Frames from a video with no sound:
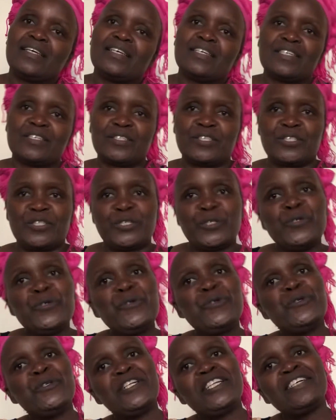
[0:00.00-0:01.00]

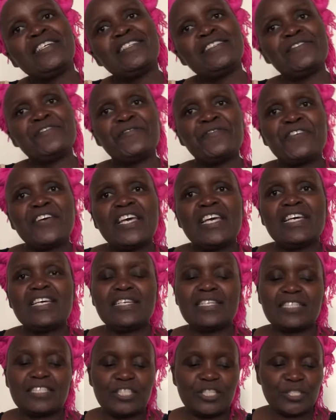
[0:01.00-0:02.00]
Soon and
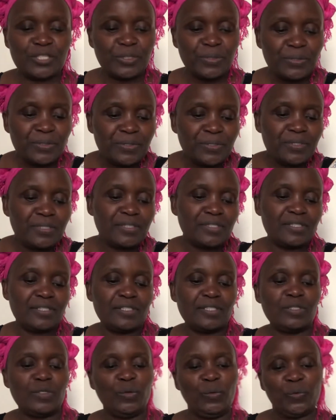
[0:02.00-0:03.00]
very
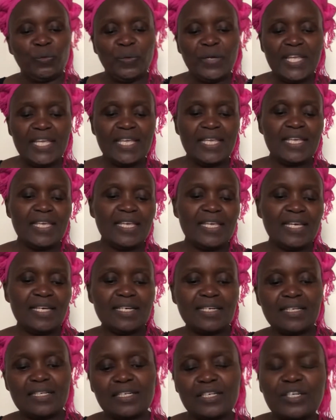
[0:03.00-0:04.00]
soon we
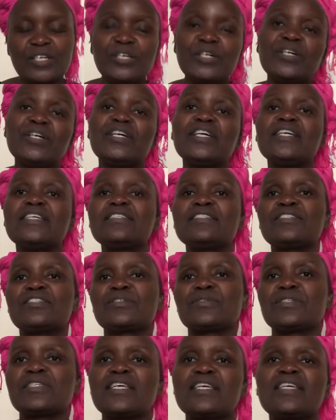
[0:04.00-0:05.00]
are going to
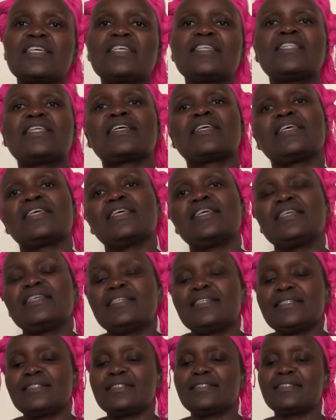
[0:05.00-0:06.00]
see the
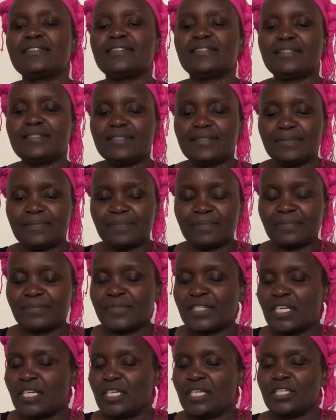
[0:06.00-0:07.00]
King.
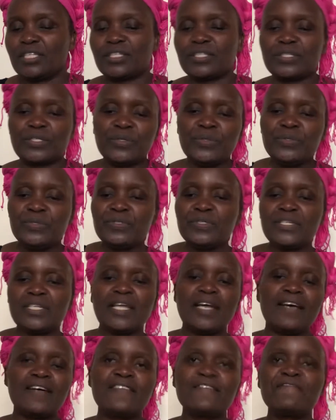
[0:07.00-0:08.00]
Soon
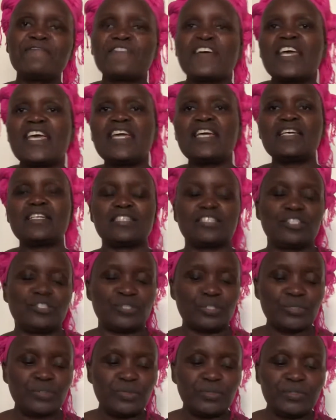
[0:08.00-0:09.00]
and very
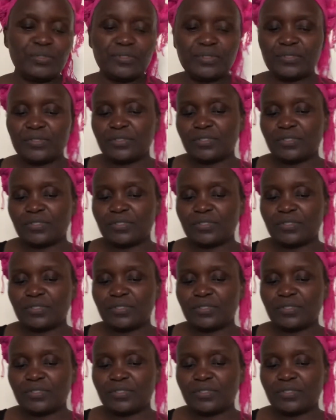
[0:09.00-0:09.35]
soon